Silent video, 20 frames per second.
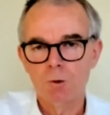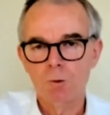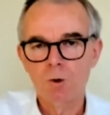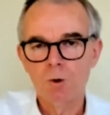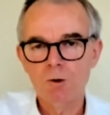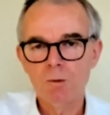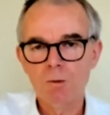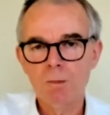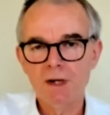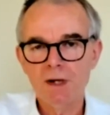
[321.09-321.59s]

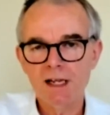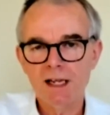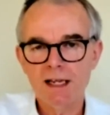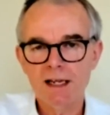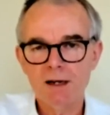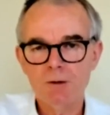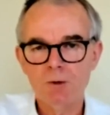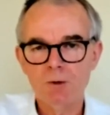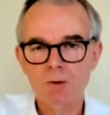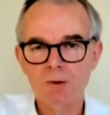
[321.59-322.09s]
will
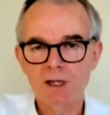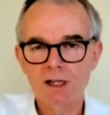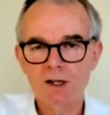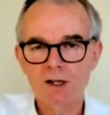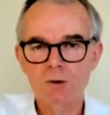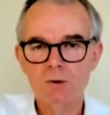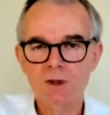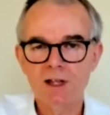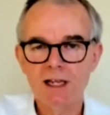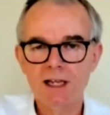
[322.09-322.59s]
be what we
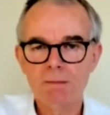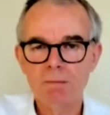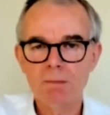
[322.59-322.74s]
call the